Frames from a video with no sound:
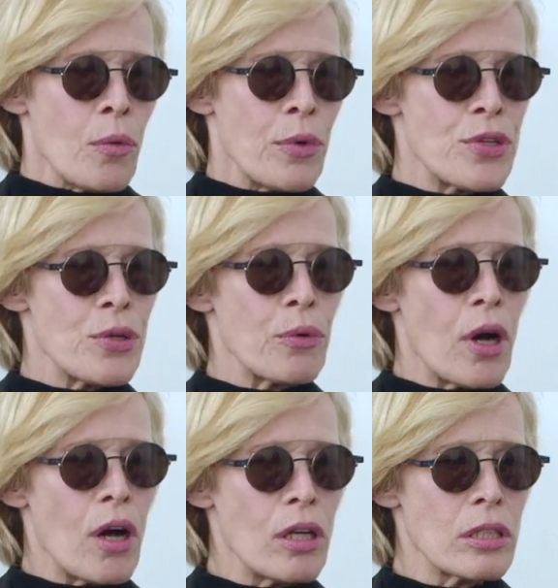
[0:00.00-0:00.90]
with
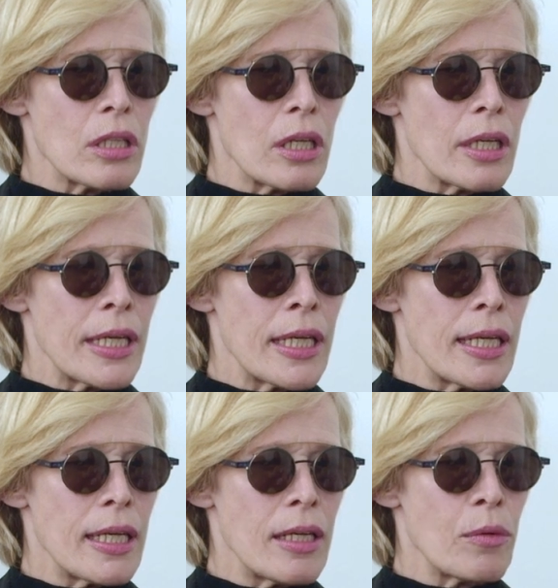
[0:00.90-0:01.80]
Gerald,
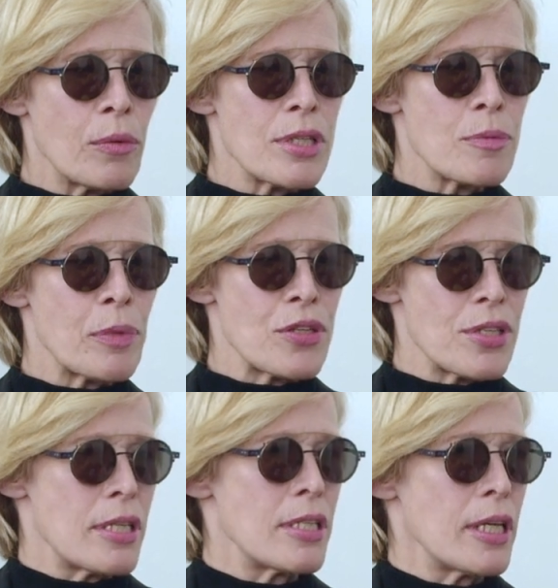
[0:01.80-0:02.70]
he was
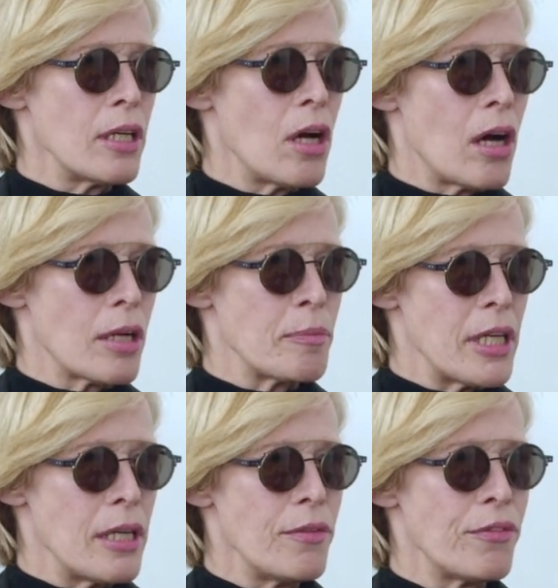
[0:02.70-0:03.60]
persistent on
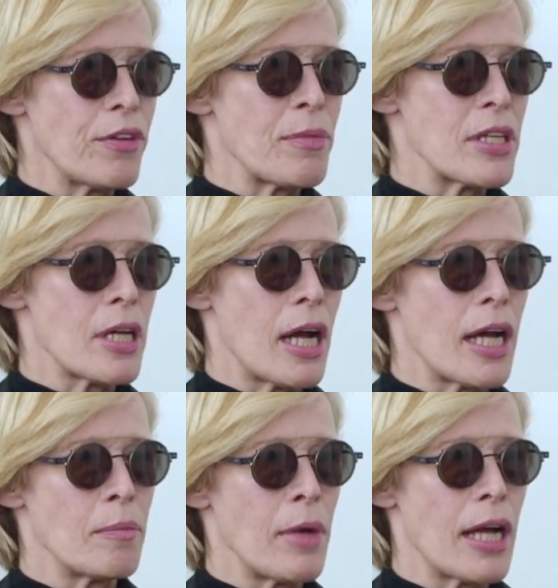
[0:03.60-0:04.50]
me from the
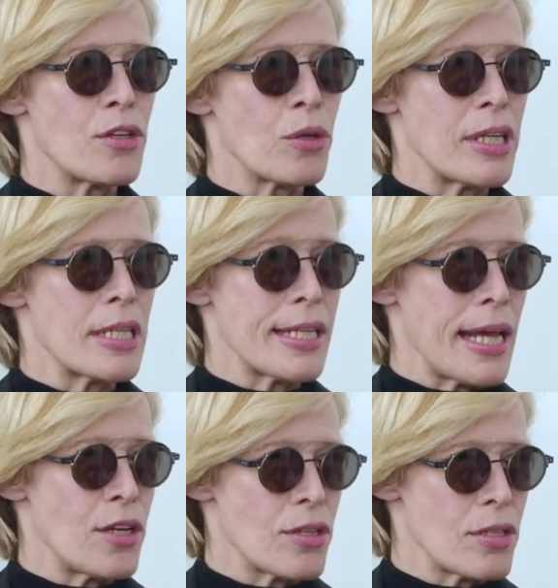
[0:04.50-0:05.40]
time I joined his
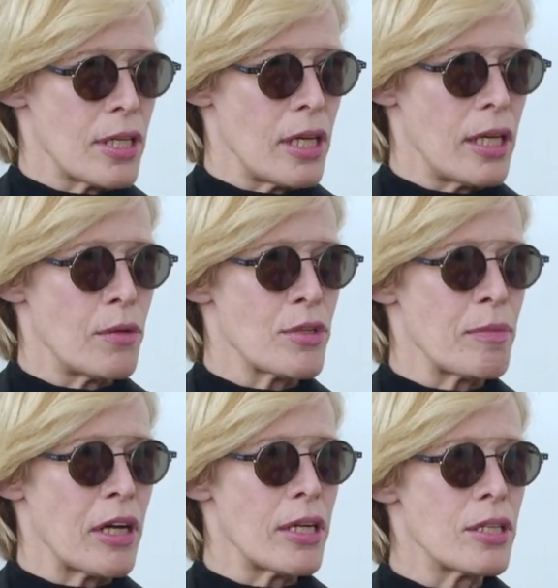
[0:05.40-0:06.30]
agency. He was
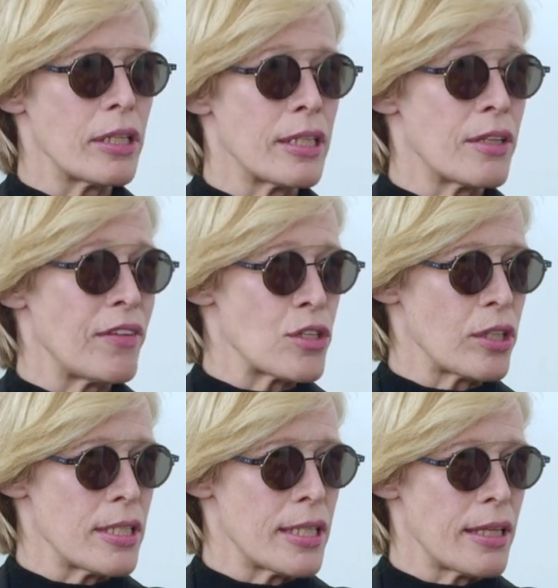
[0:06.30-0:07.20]
married to Linda
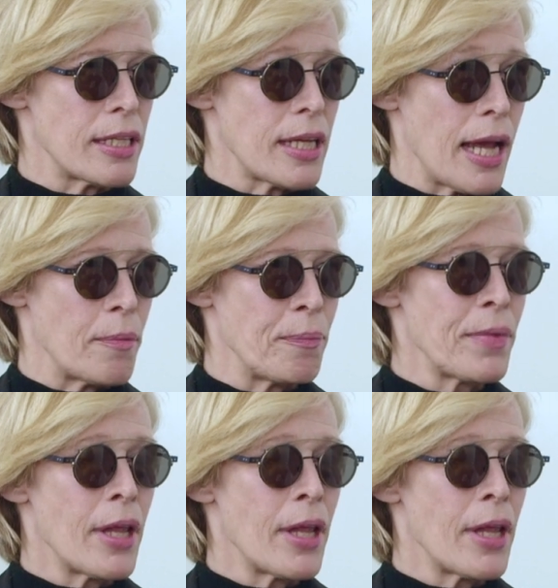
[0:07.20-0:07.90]
Evangelista at the time.